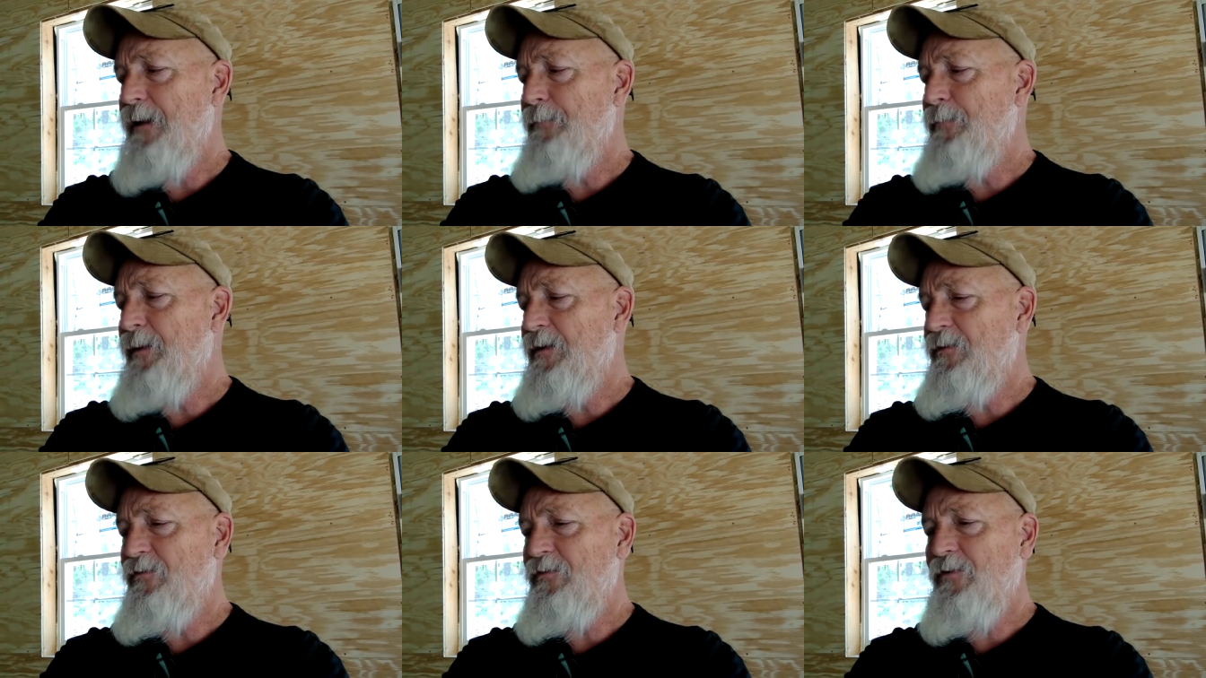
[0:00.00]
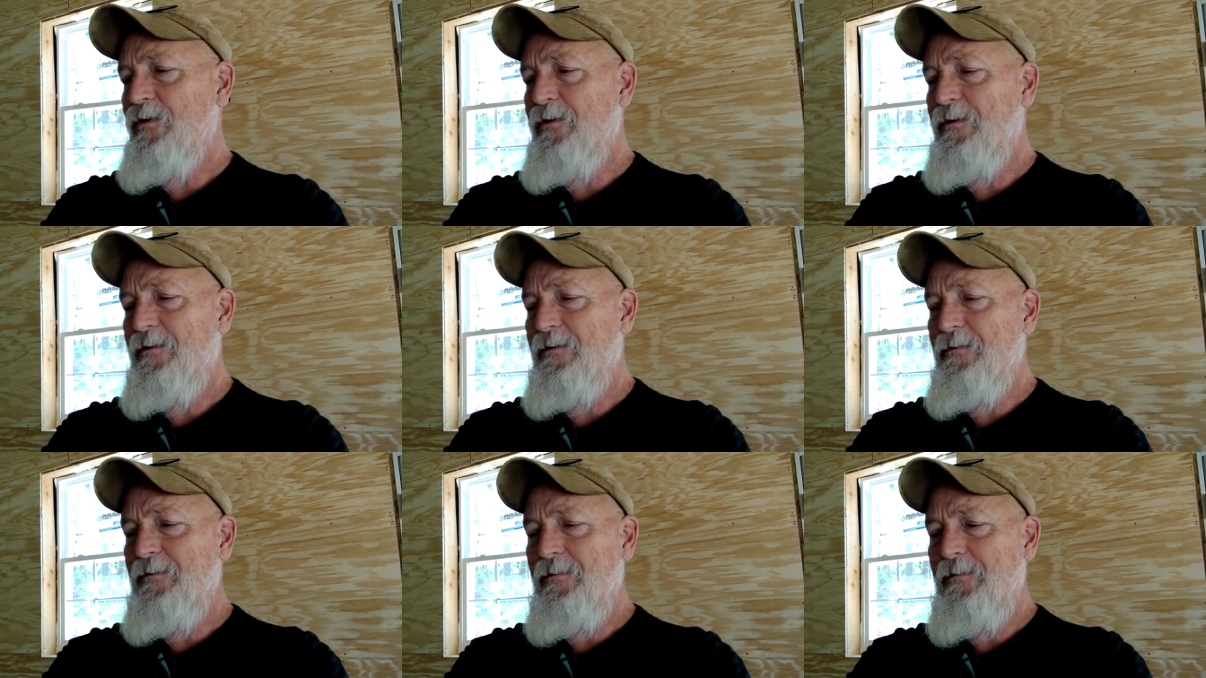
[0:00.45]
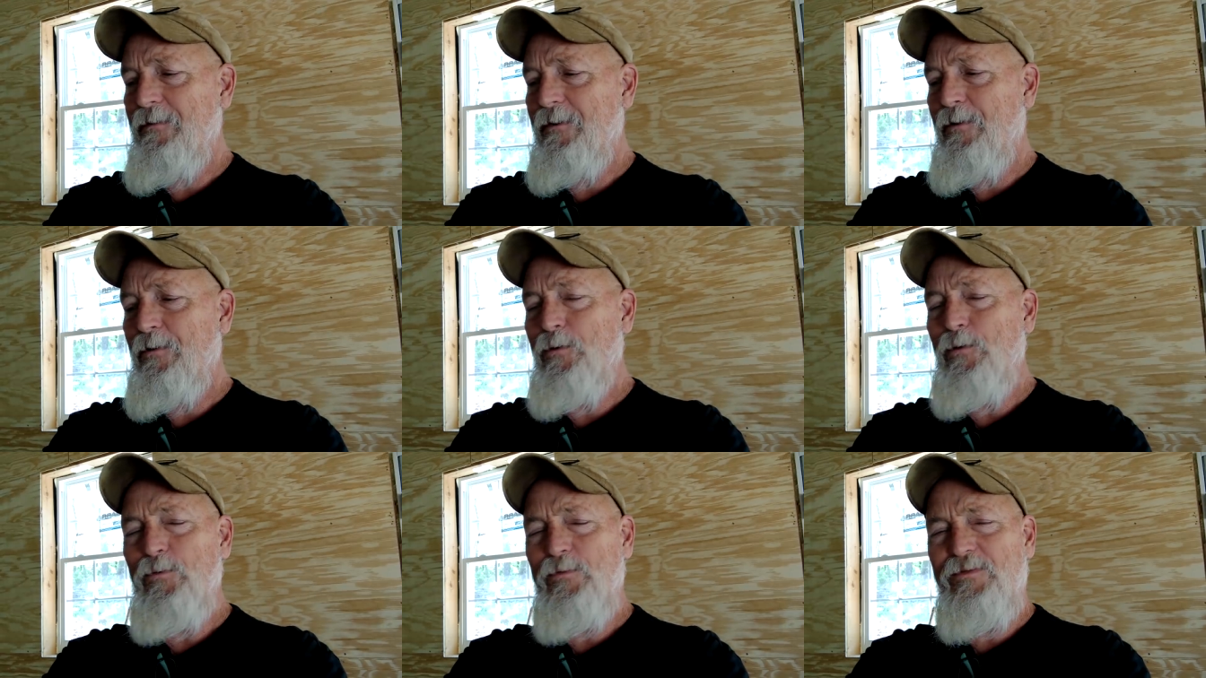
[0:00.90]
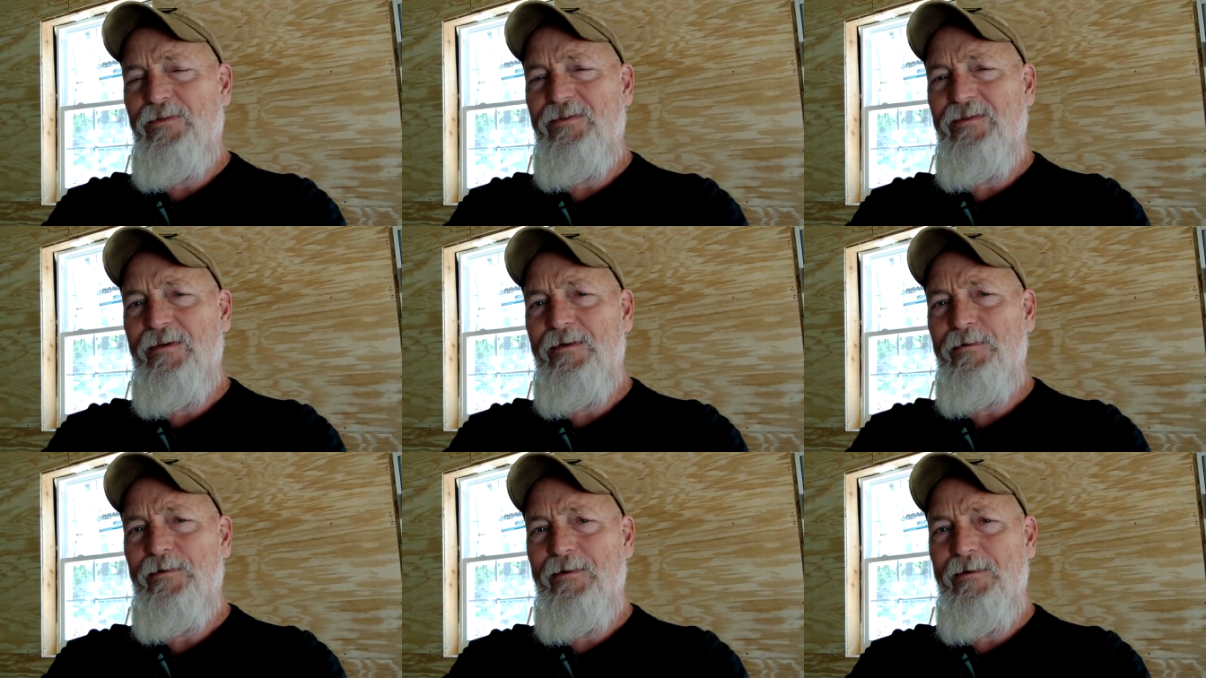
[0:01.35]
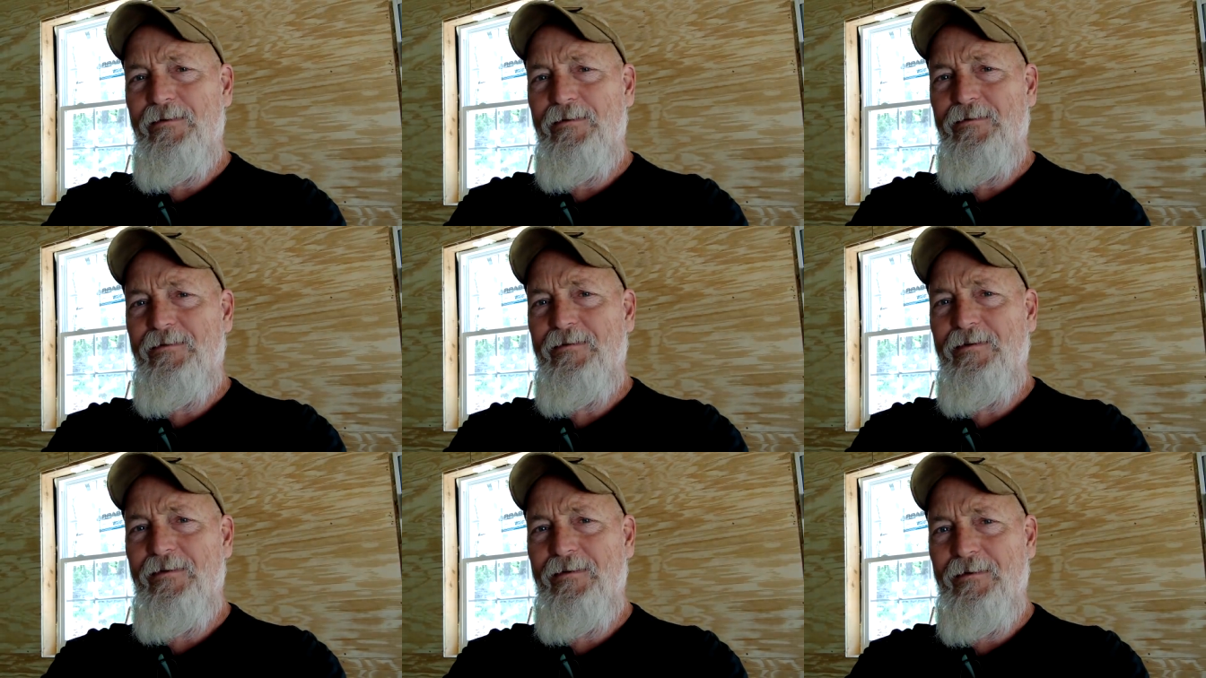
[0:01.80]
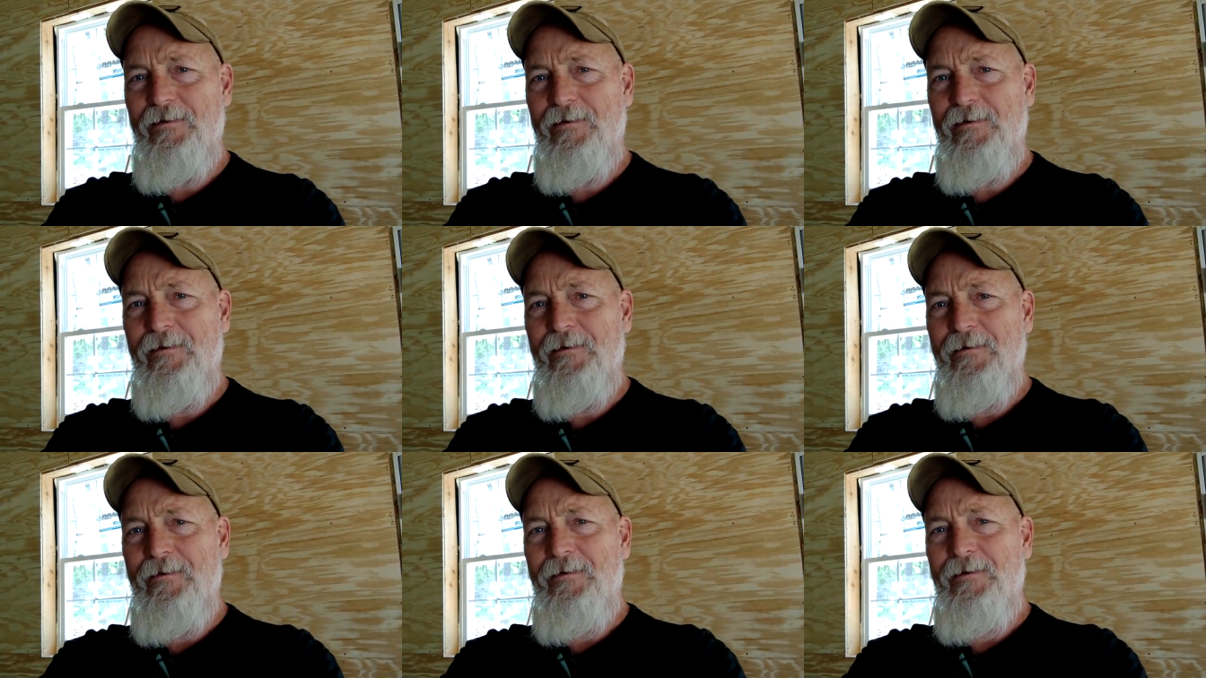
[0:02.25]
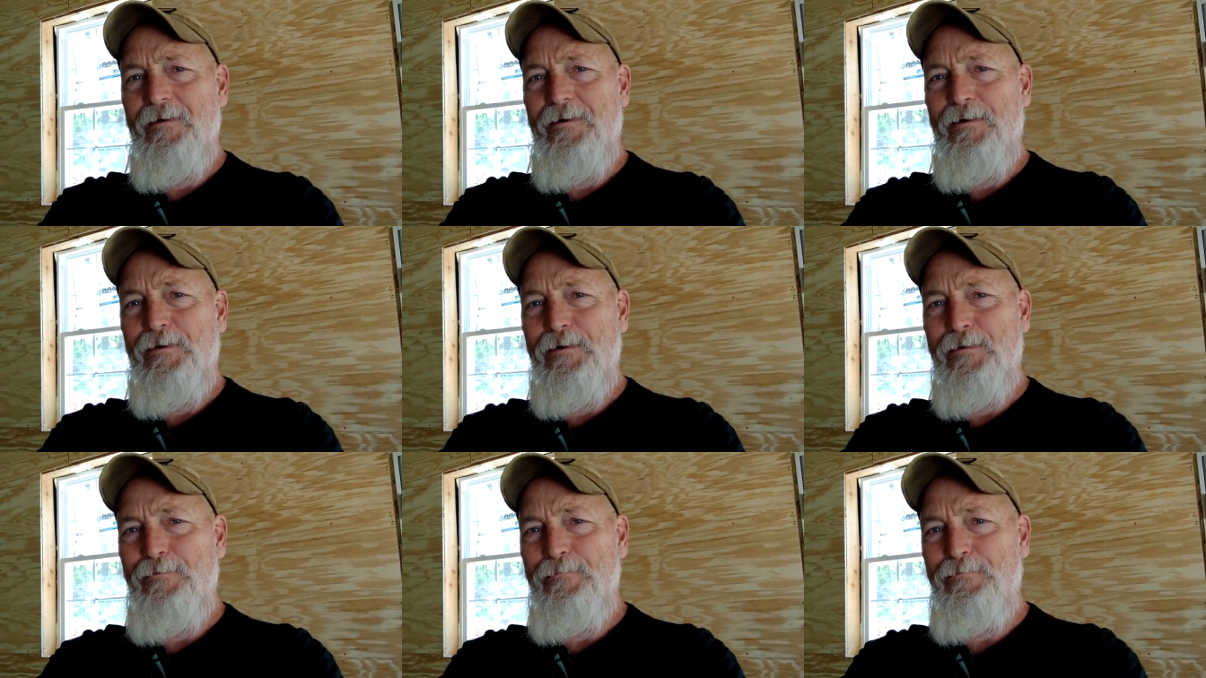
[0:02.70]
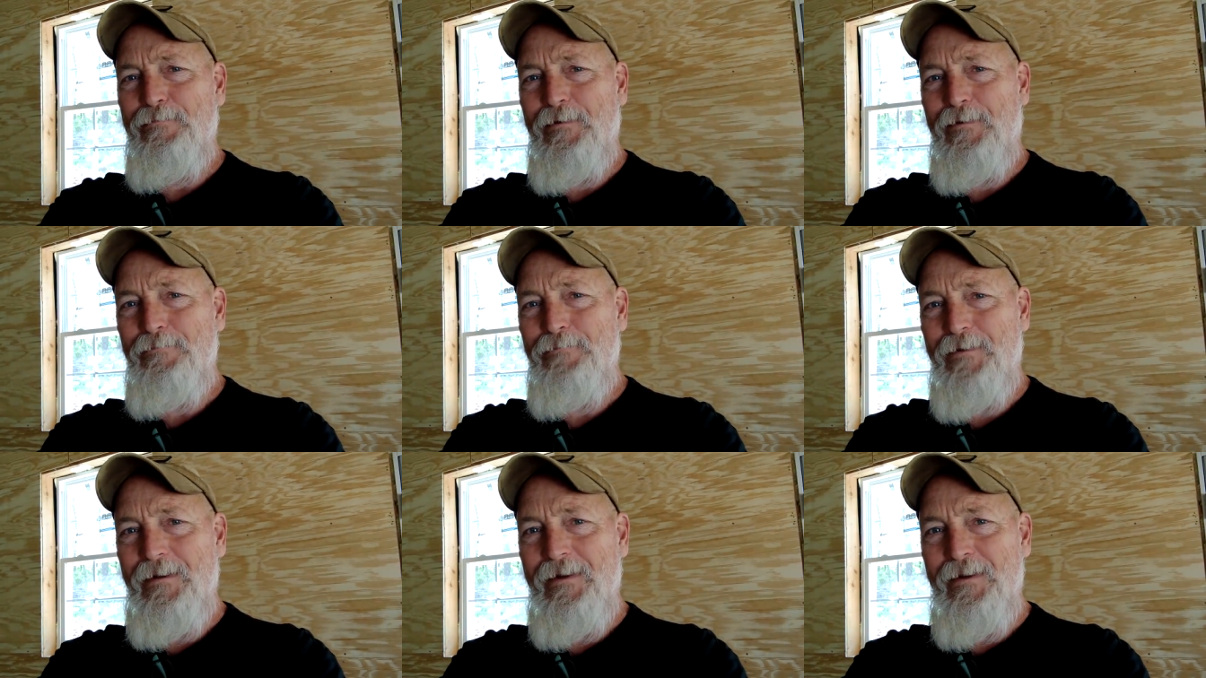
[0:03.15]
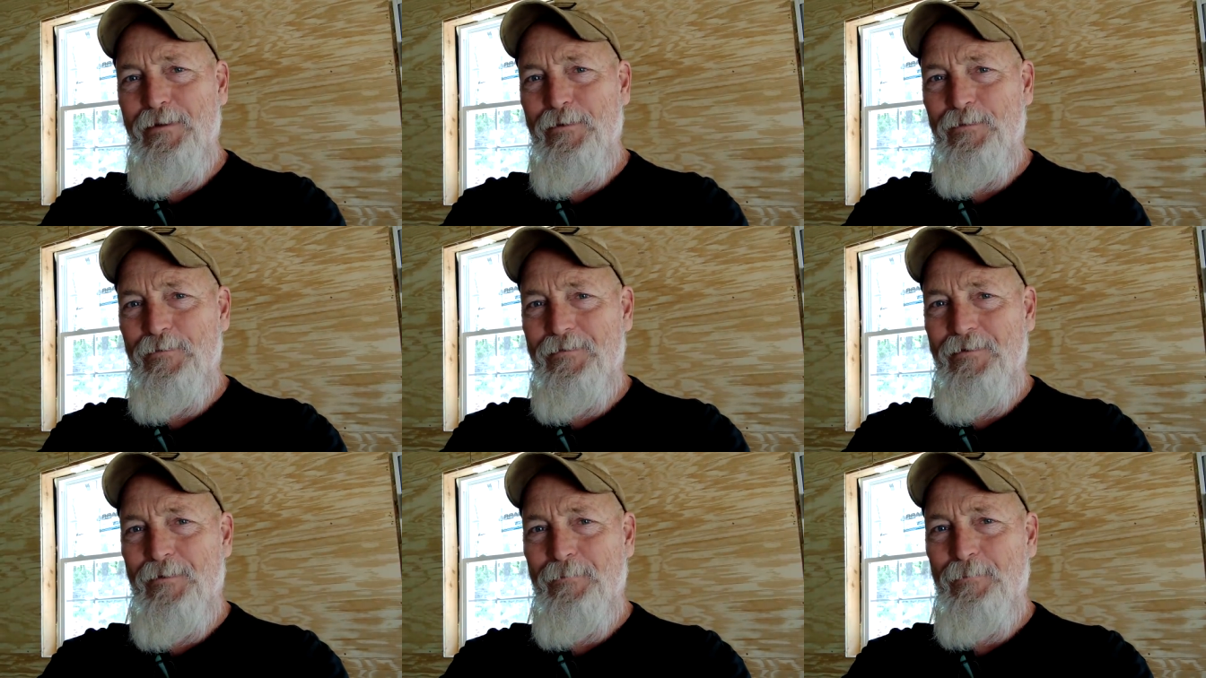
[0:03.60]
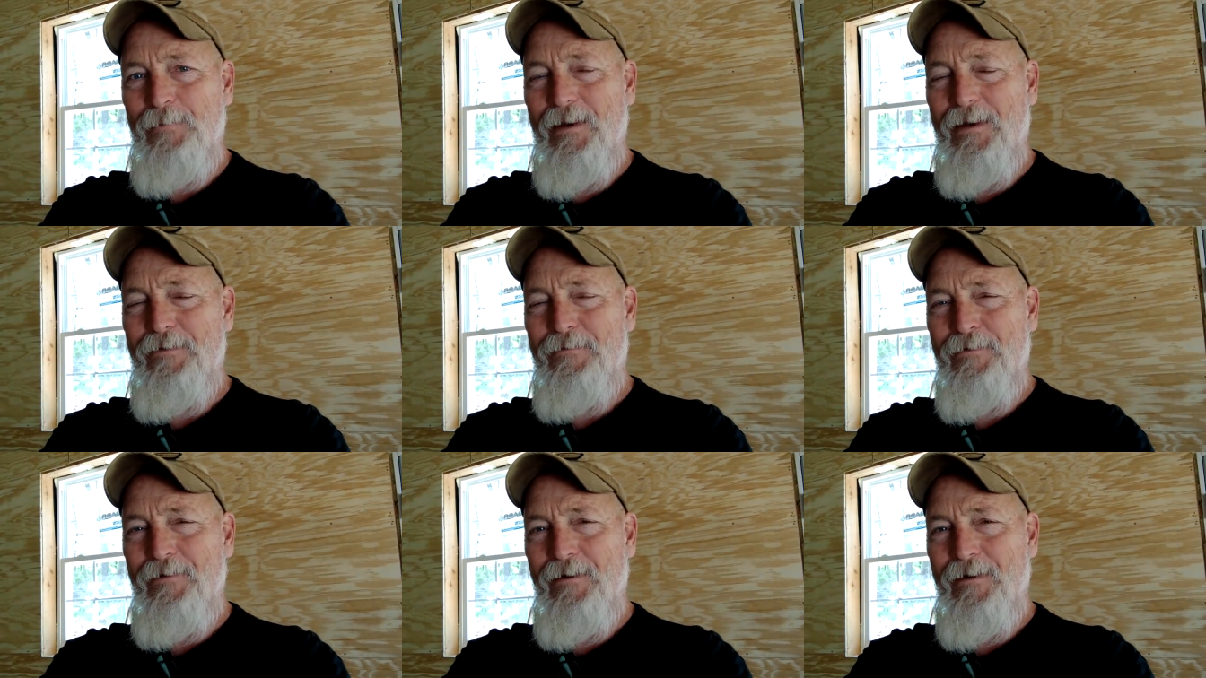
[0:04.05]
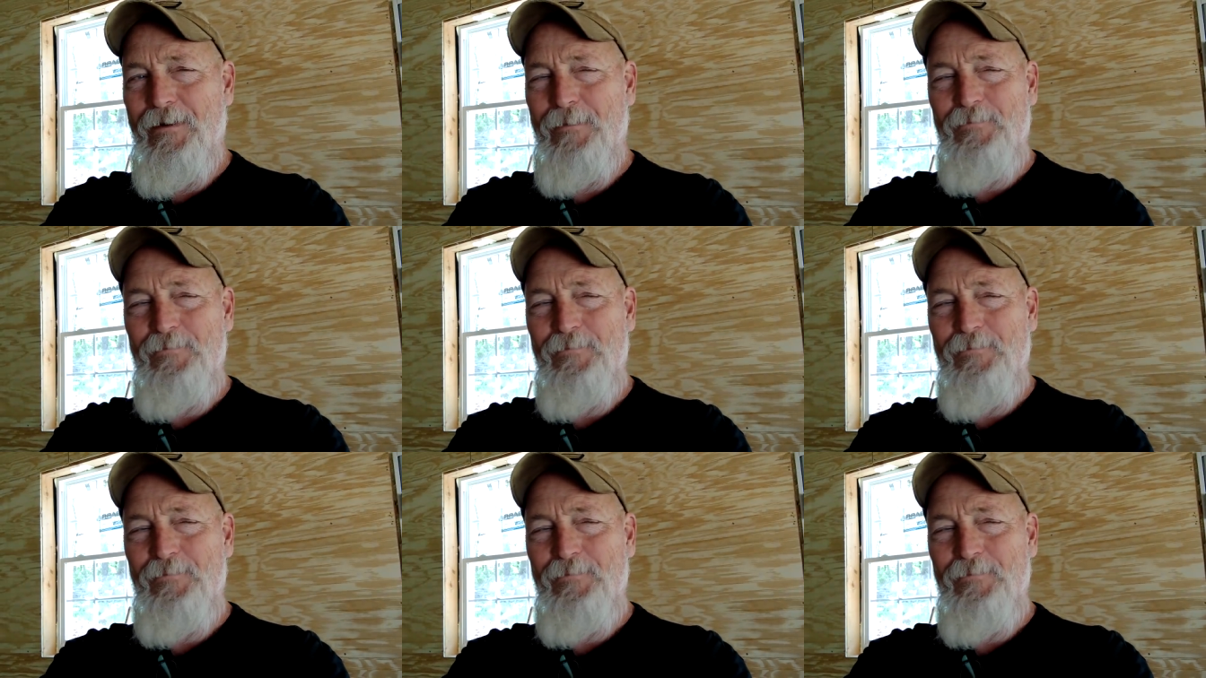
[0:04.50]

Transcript: I may start a, a whole series of videos on Patreon.